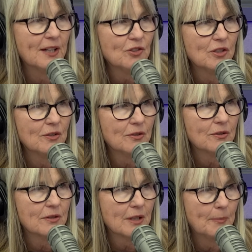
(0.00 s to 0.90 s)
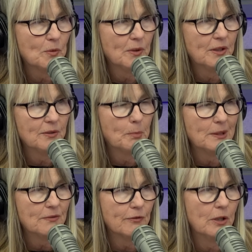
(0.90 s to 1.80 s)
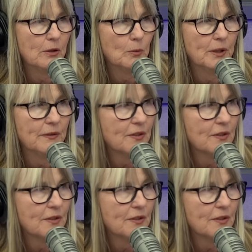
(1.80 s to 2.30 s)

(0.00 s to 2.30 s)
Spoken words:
she's slept with his best friend or one of his friends?